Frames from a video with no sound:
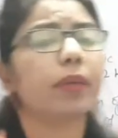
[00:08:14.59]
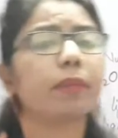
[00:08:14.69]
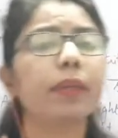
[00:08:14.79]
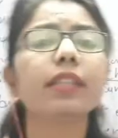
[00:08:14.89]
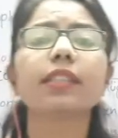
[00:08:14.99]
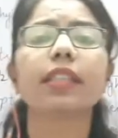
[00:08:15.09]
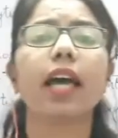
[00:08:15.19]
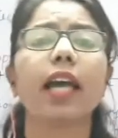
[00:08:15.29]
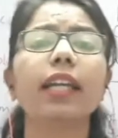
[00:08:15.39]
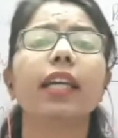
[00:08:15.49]
It means
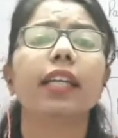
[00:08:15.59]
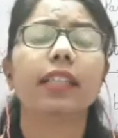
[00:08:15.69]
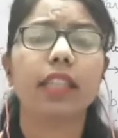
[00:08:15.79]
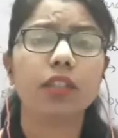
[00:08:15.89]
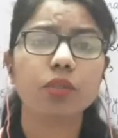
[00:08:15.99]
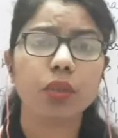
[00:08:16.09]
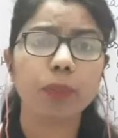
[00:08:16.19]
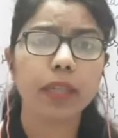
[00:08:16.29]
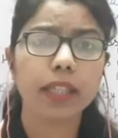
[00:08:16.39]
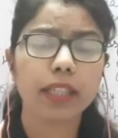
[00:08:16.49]
that they should
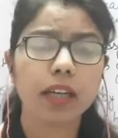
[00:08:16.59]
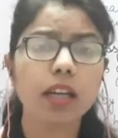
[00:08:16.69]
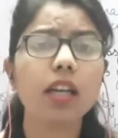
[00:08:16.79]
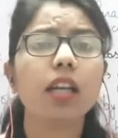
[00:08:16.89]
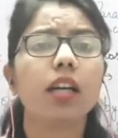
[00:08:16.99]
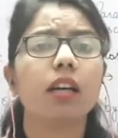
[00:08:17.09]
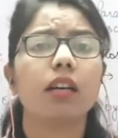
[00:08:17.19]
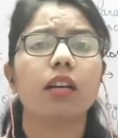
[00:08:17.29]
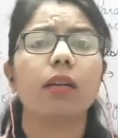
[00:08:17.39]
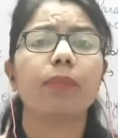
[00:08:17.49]
be in a
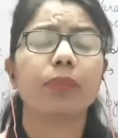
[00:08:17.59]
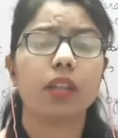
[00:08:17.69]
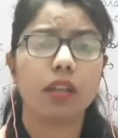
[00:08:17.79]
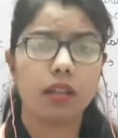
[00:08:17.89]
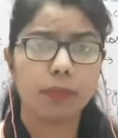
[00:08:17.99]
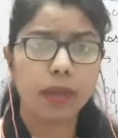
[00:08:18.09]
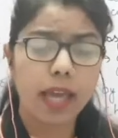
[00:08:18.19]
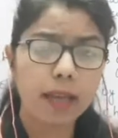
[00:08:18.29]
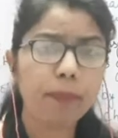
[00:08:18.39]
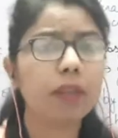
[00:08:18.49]

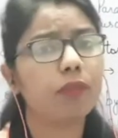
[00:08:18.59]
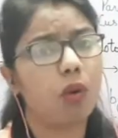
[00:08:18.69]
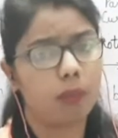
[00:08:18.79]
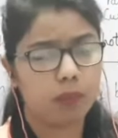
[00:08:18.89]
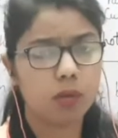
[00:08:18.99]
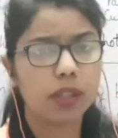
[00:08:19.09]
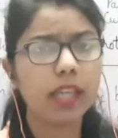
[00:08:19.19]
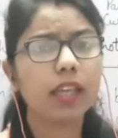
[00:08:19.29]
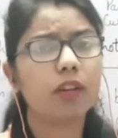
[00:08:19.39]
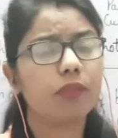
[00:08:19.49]
helping form.
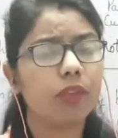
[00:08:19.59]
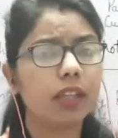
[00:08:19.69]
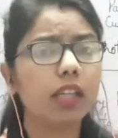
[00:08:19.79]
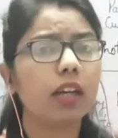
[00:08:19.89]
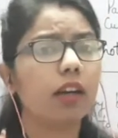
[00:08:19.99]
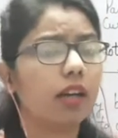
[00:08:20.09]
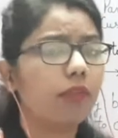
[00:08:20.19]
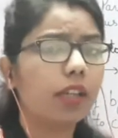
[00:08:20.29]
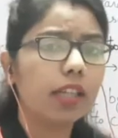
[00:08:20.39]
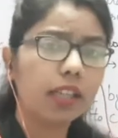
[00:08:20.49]
Okay,
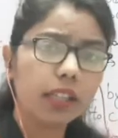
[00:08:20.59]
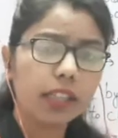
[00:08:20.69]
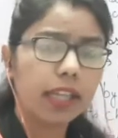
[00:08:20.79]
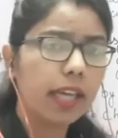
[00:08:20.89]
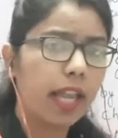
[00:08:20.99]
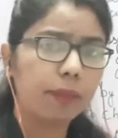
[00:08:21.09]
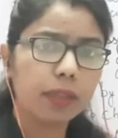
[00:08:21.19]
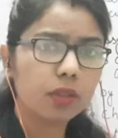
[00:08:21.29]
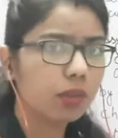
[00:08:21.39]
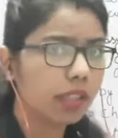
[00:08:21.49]
one another, they are
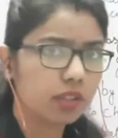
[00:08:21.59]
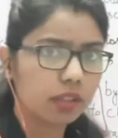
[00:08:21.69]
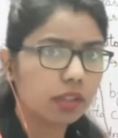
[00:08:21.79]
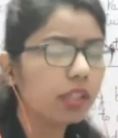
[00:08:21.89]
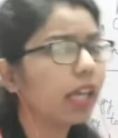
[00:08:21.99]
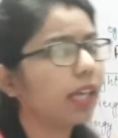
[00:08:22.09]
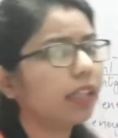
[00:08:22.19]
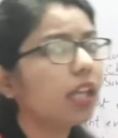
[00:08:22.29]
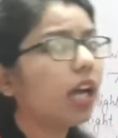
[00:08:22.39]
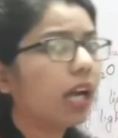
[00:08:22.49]
helping to each other, and
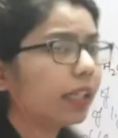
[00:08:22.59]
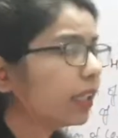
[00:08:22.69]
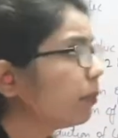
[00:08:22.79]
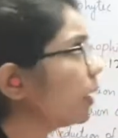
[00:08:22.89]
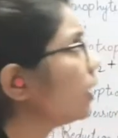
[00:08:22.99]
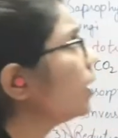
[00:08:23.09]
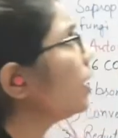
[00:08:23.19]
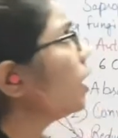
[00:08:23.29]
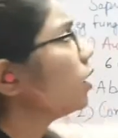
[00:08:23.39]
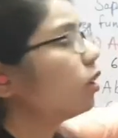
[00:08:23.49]

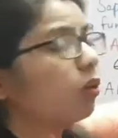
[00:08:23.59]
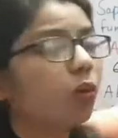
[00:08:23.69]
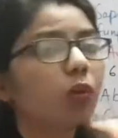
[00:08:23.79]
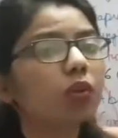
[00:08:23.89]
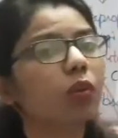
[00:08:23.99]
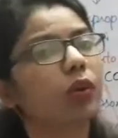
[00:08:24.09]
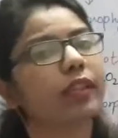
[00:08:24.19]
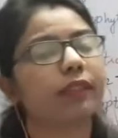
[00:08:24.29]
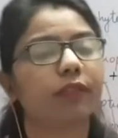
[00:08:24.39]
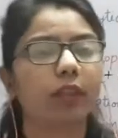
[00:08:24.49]
ultimately the whole
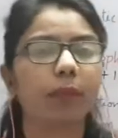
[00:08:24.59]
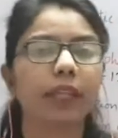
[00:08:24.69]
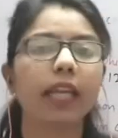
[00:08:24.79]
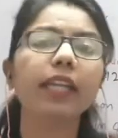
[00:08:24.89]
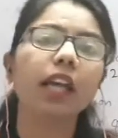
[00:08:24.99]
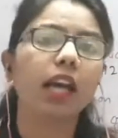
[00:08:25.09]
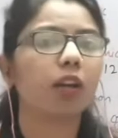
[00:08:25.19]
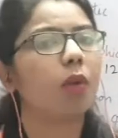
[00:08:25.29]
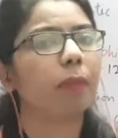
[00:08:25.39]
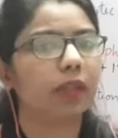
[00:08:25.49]
goal will be get
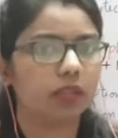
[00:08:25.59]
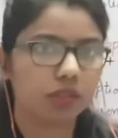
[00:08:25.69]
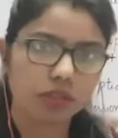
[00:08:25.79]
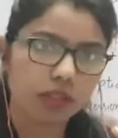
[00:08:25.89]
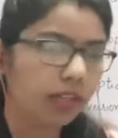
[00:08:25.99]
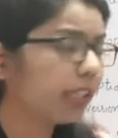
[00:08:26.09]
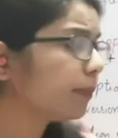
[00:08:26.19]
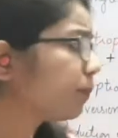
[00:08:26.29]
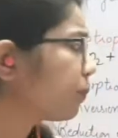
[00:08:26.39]
accomplished, right?